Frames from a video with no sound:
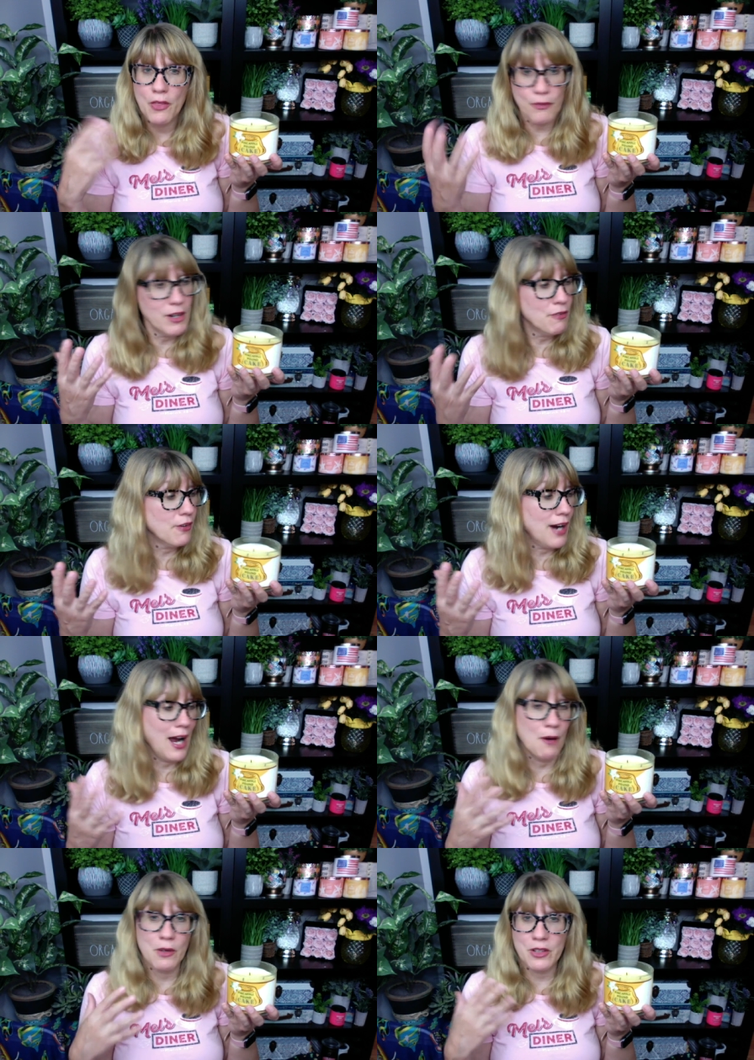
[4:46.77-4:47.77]
3 to 4
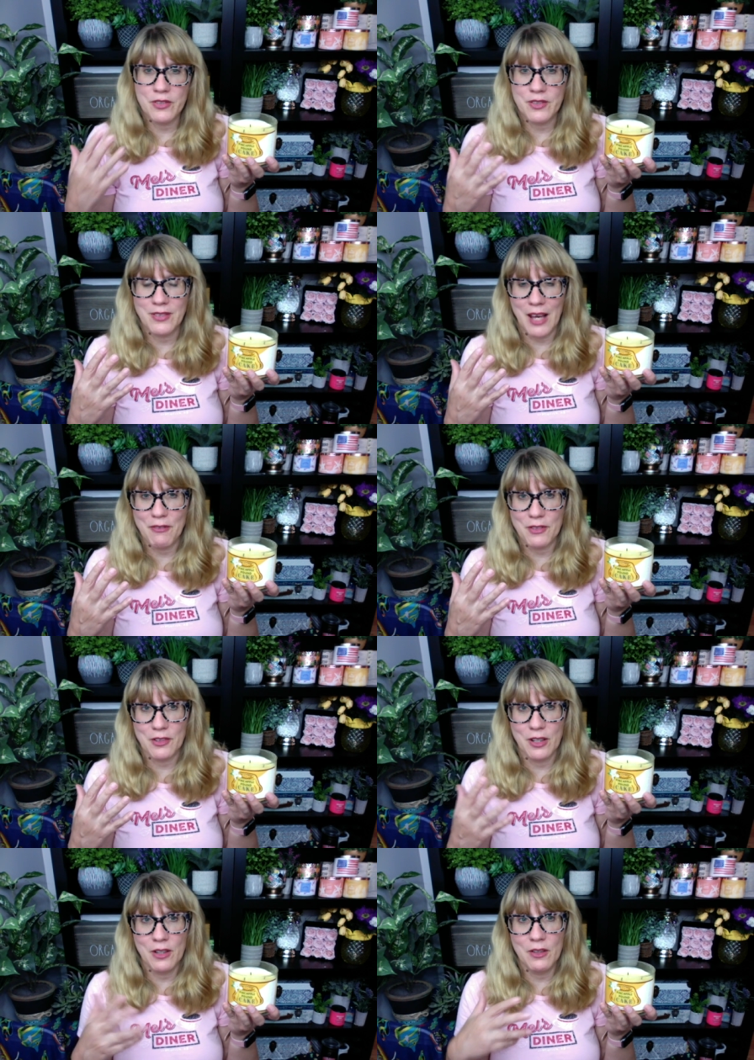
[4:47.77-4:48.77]
hours this
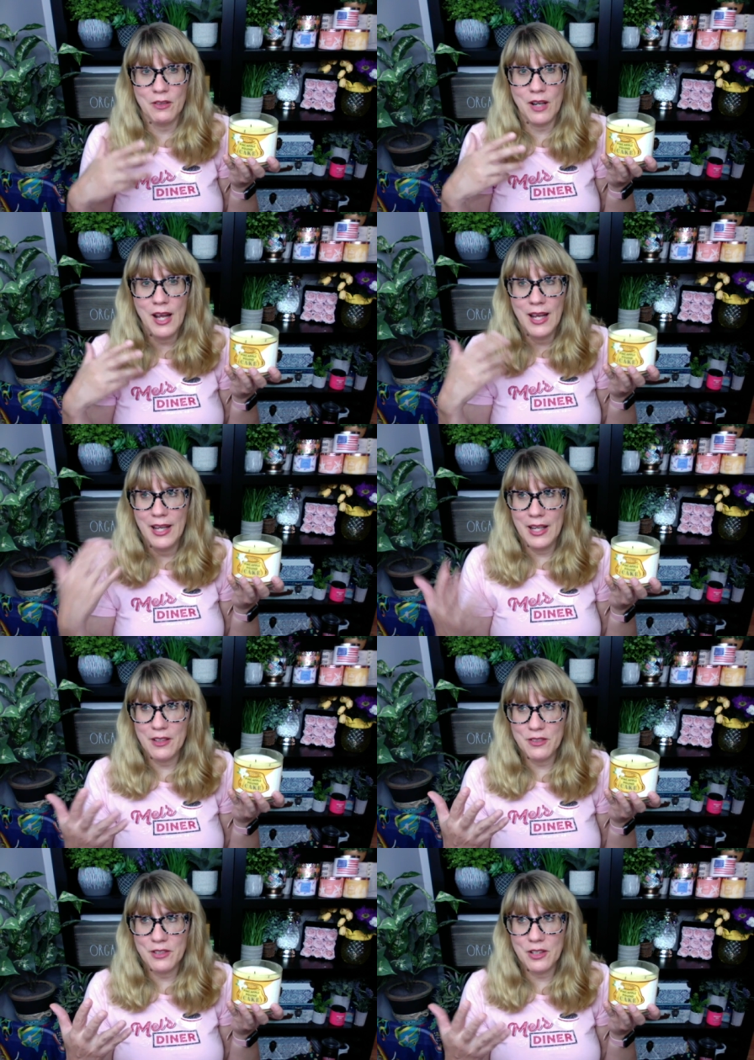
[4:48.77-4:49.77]
afternoon
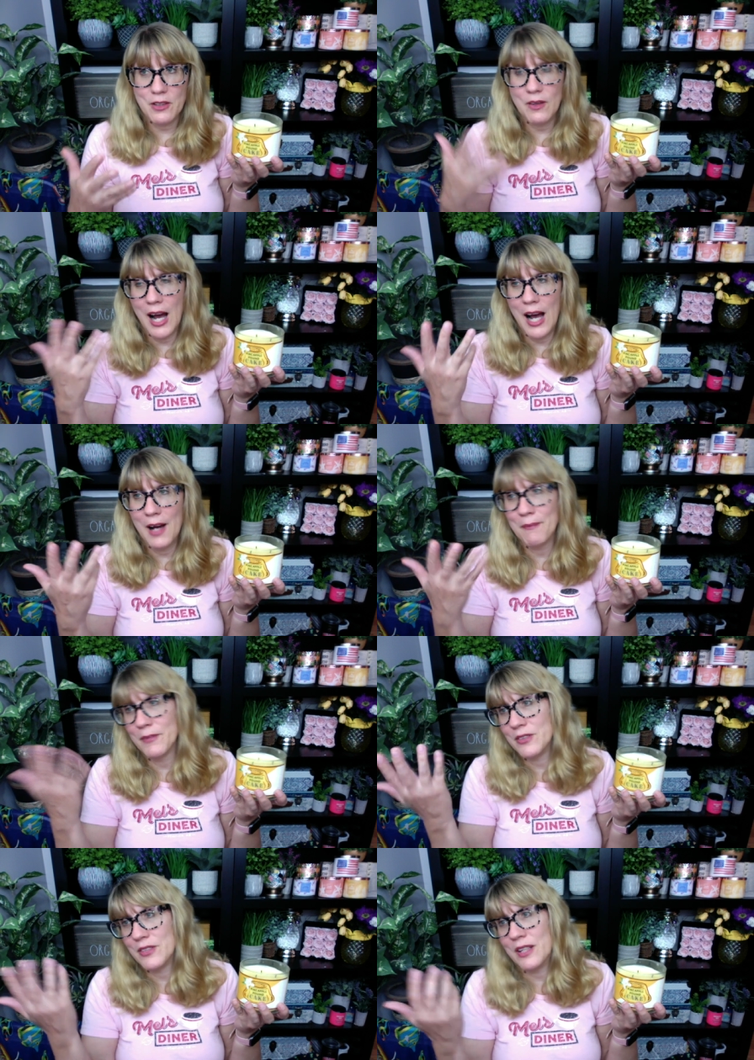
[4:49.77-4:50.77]
into
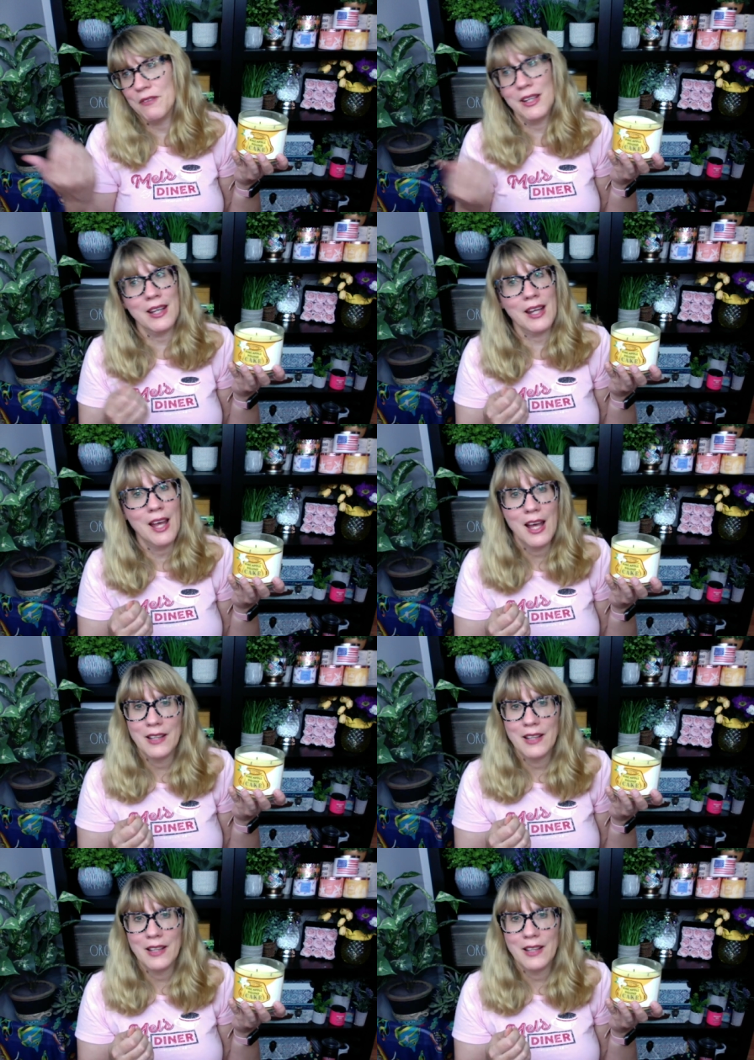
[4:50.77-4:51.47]
this evening.